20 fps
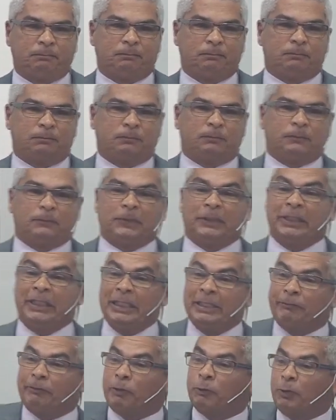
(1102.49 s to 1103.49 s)
eternal
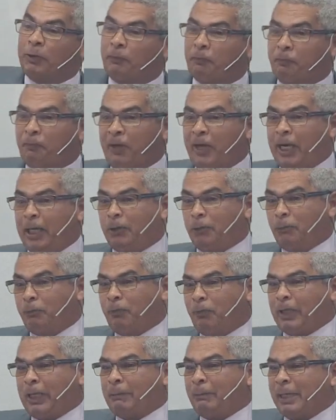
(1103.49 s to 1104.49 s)
condemnation,
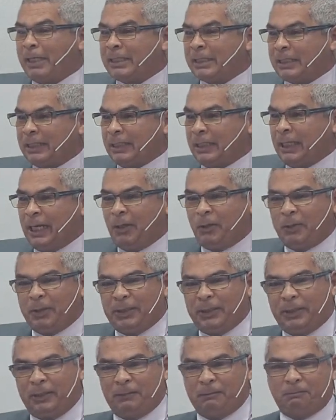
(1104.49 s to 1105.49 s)
free
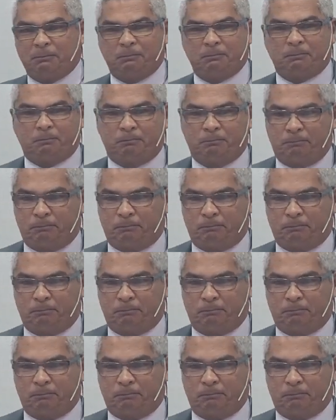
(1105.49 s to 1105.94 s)
from hell.